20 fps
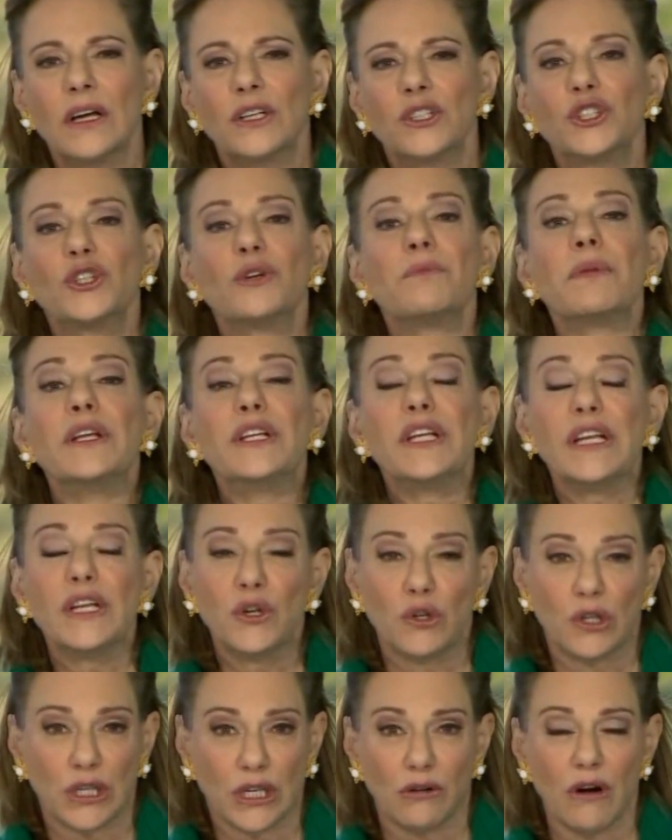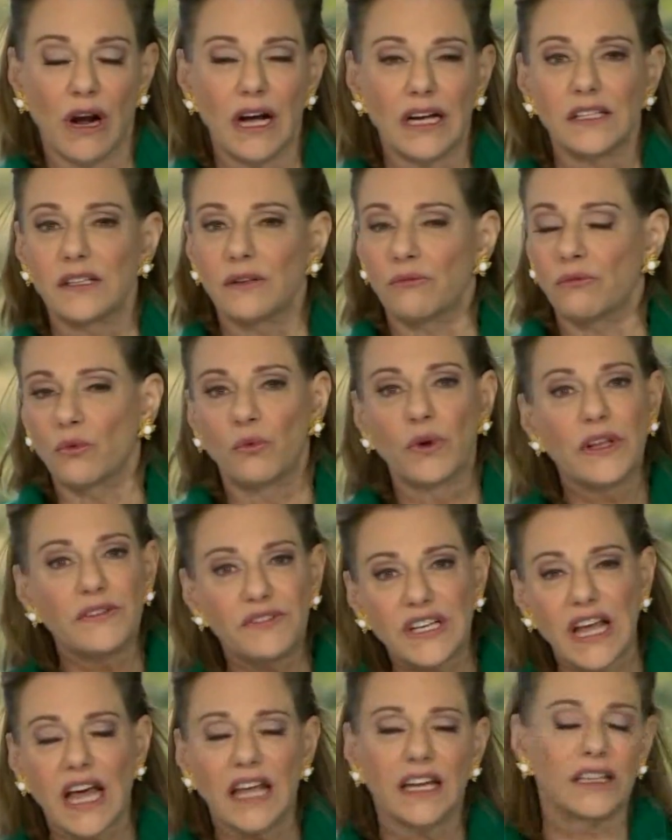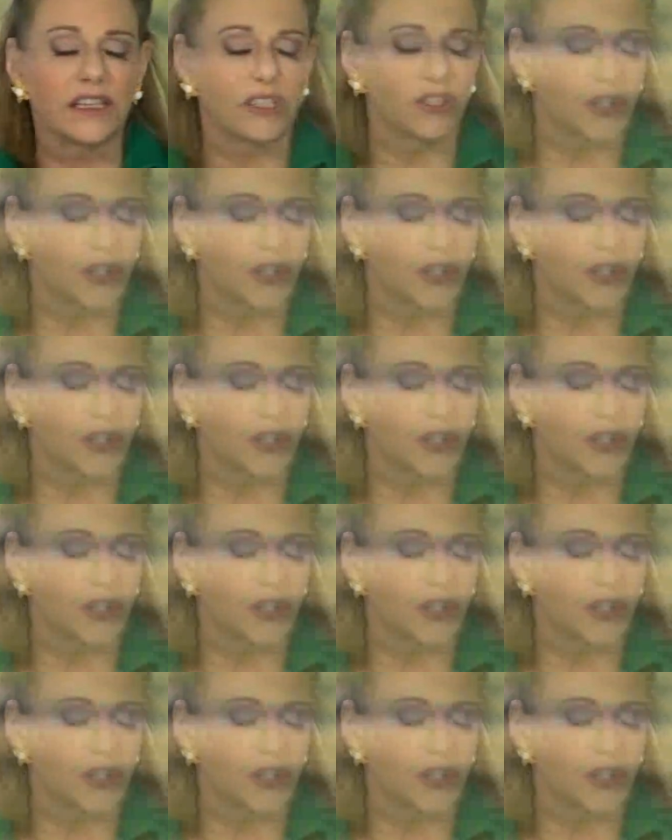should be denuclearized. We've said it,